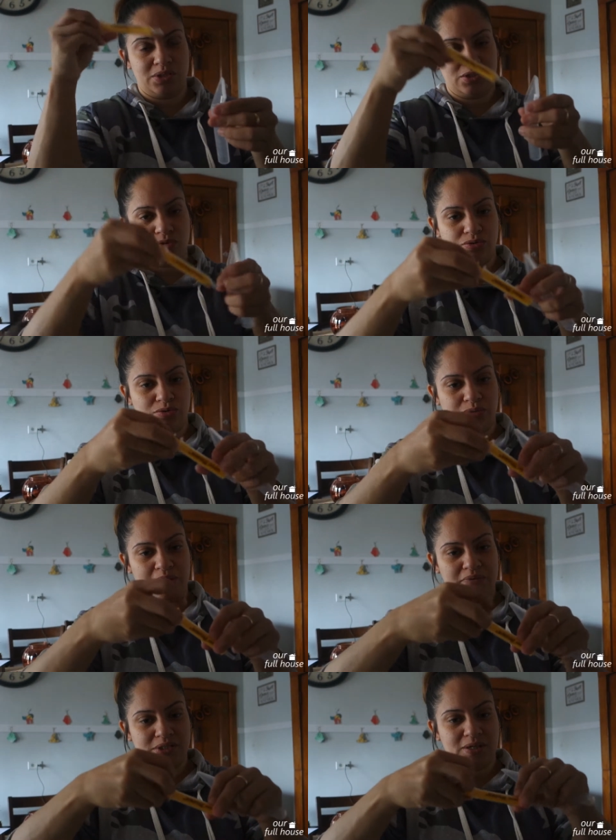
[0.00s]
one to
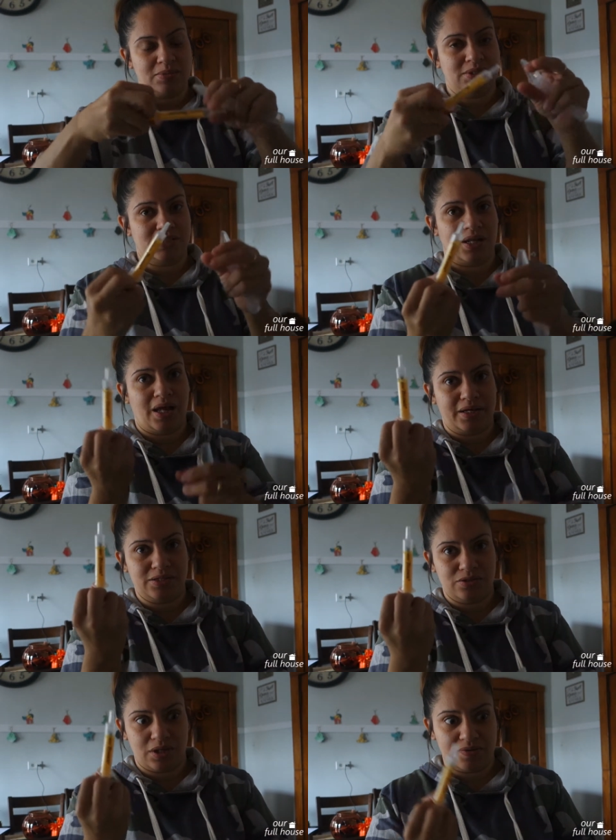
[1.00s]
give it to him, because it's a lot
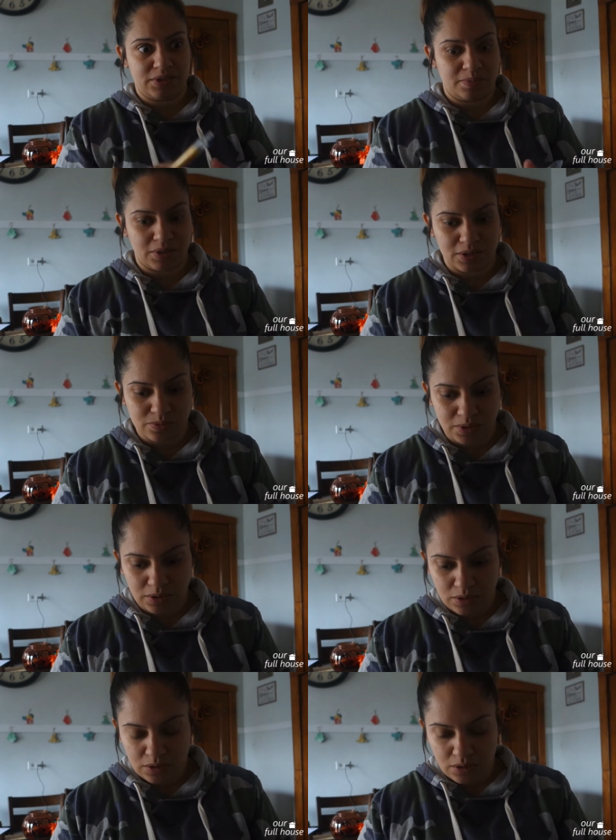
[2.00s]
easier to give it to him than this one.
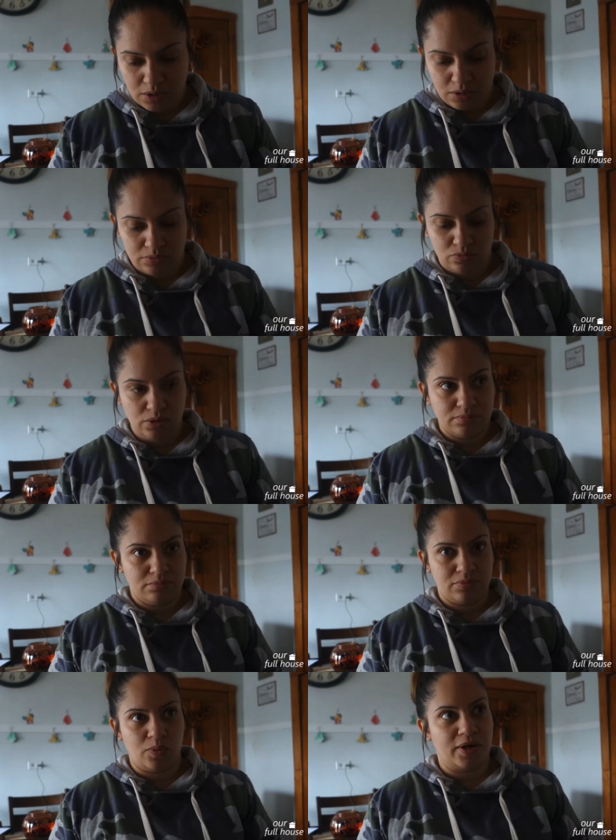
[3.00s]
Woo!
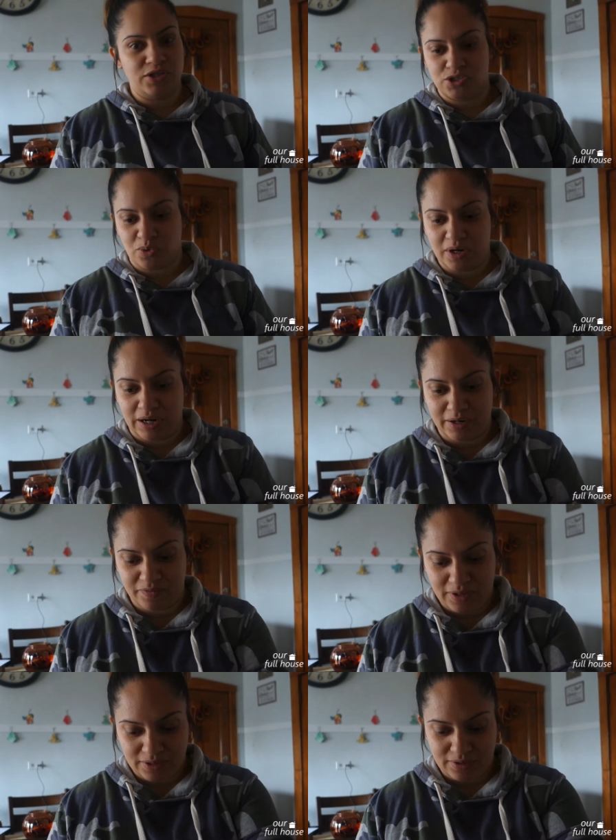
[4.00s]
The water just squirted out
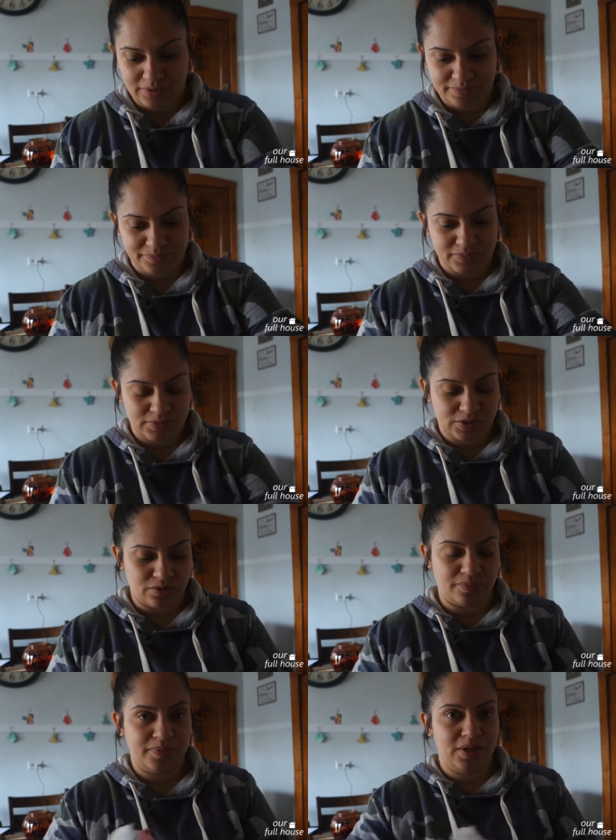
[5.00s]
of it.
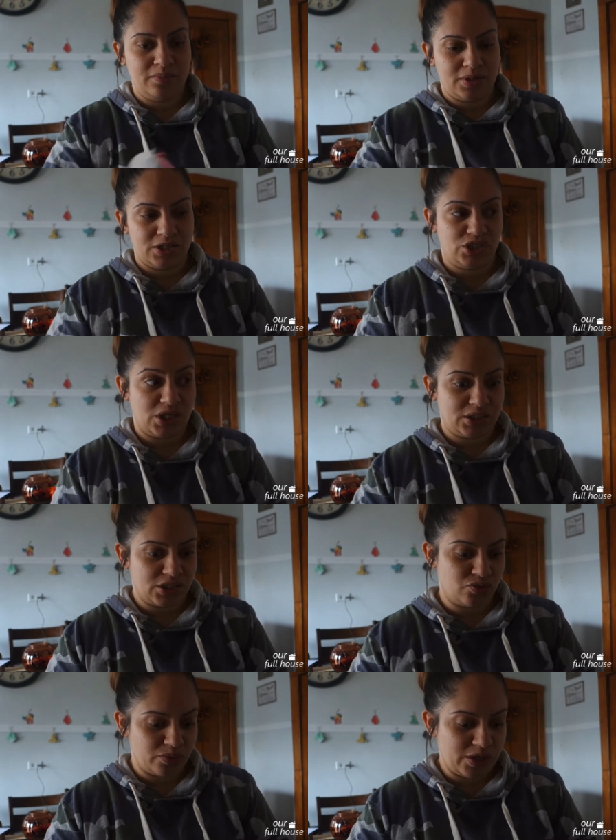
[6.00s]
So we'll shake
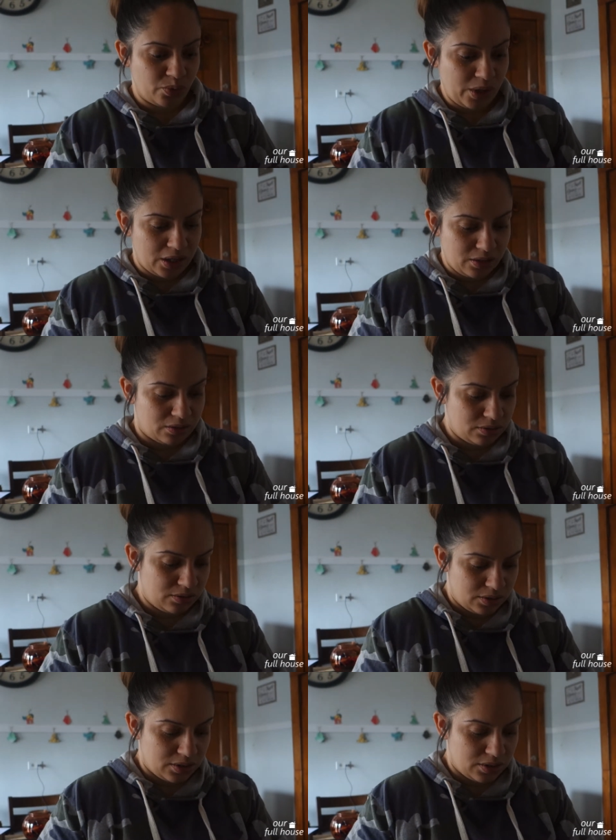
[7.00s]
this really well